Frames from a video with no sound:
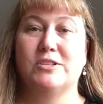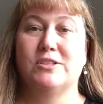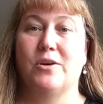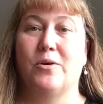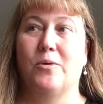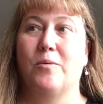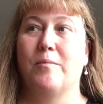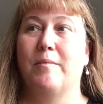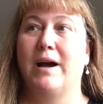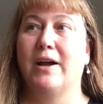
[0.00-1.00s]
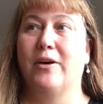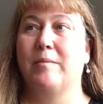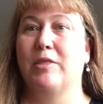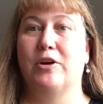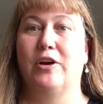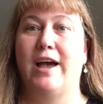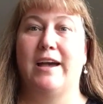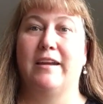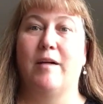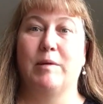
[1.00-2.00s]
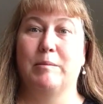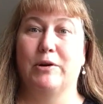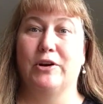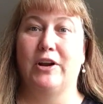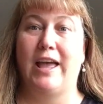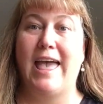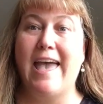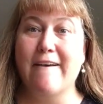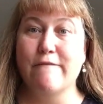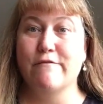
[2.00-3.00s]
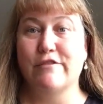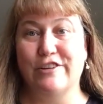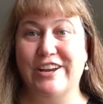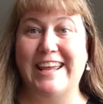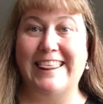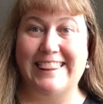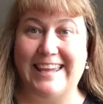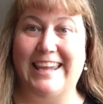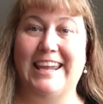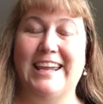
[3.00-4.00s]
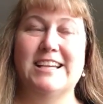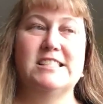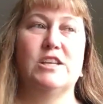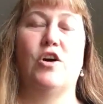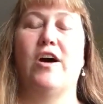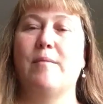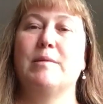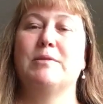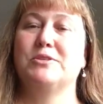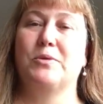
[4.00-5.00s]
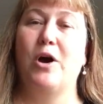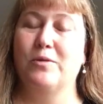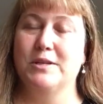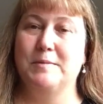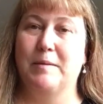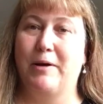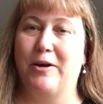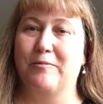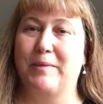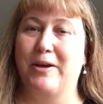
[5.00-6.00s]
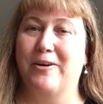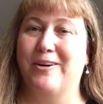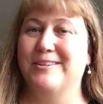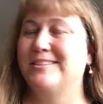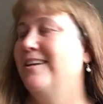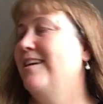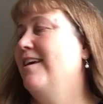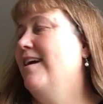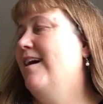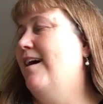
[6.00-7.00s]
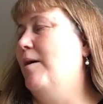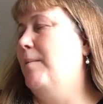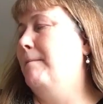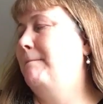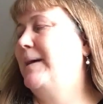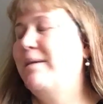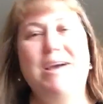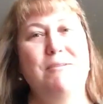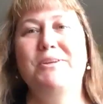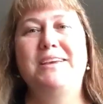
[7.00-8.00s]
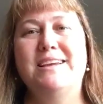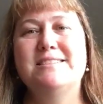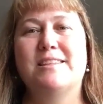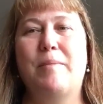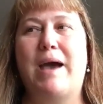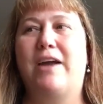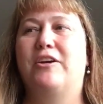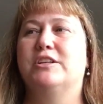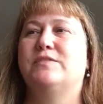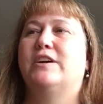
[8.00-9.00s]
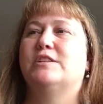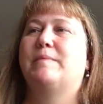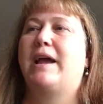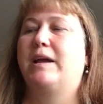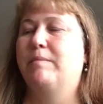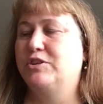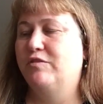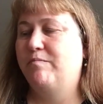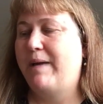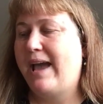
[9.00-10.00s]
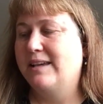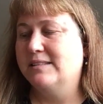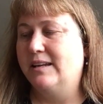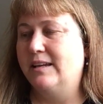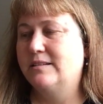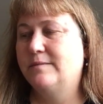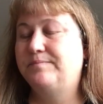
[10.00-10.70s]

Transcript: So my grandmother had hummingbird everything. So hummingbirds will always be a part of my heart. But I'm not really into the pattern as far as buying a bunch of bags in it.